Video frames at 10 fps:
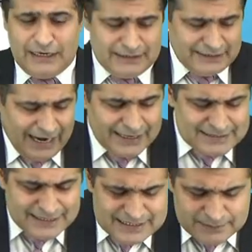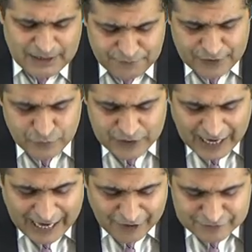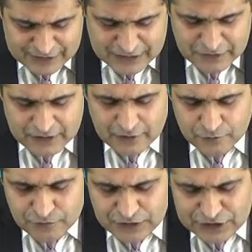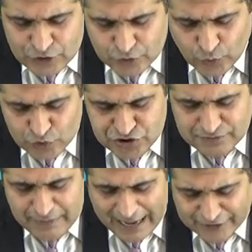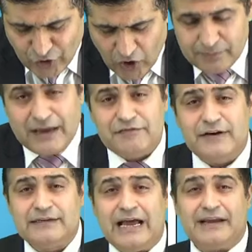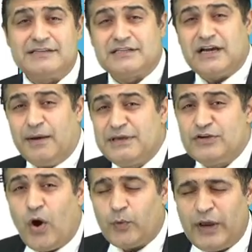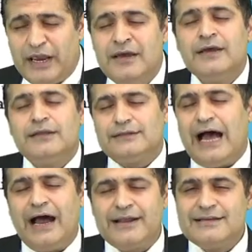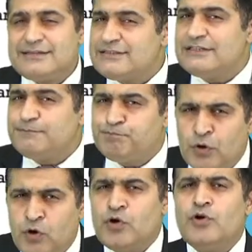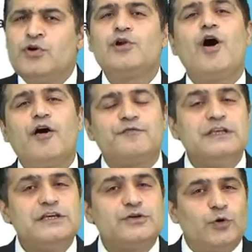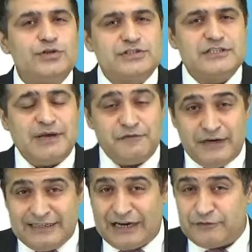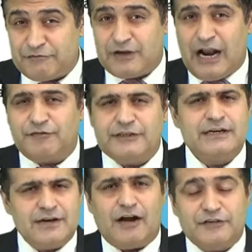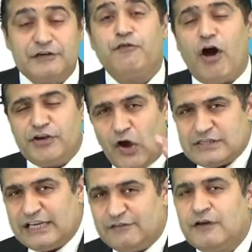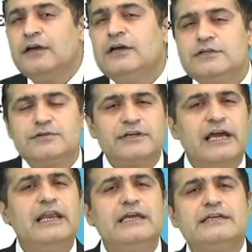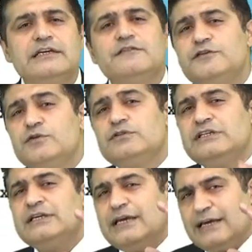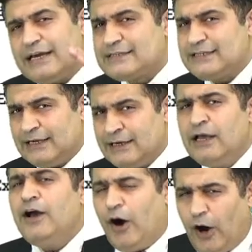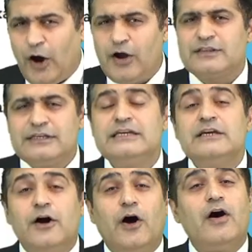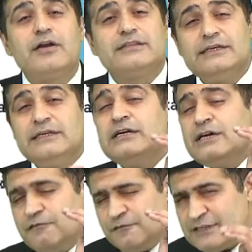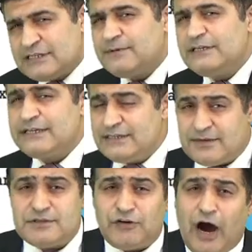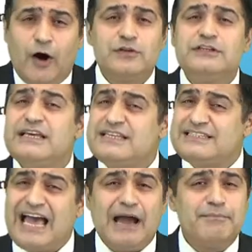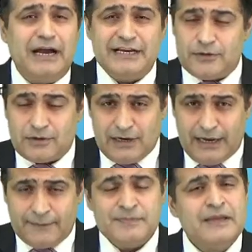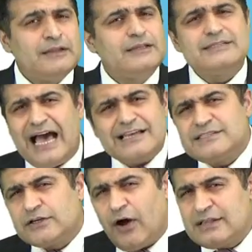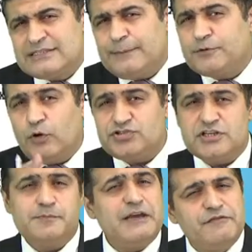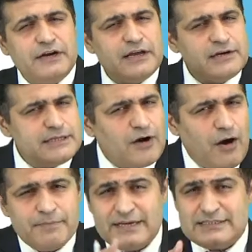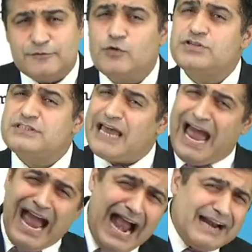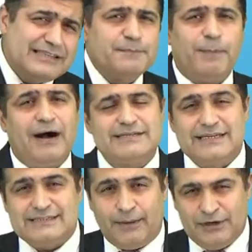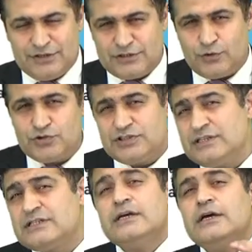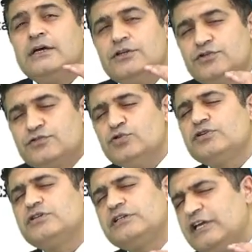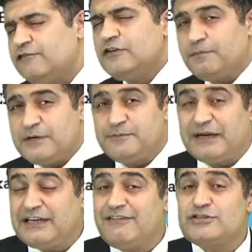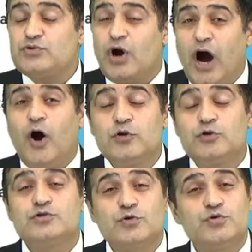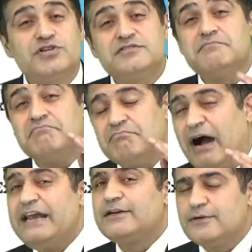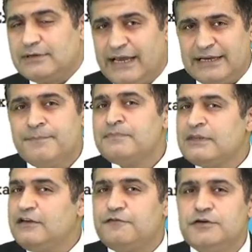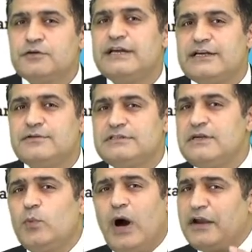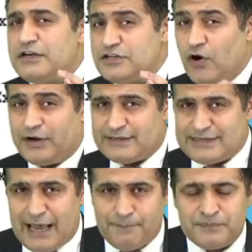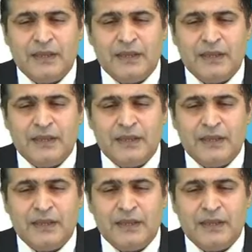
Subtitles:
And that is the reason, my friend, we have the video question marathon, my friend, that is coming your way. That is the pool of the questions, my friend, that we have crafted and drafted for yourself to really give you the excel or the visibility in terms of how the exam might look like. This has the concept questions, my friend, and the comprehensive questions and the past examination questions to give you a perspective as to how those questions might look like if you get to see one in your exam.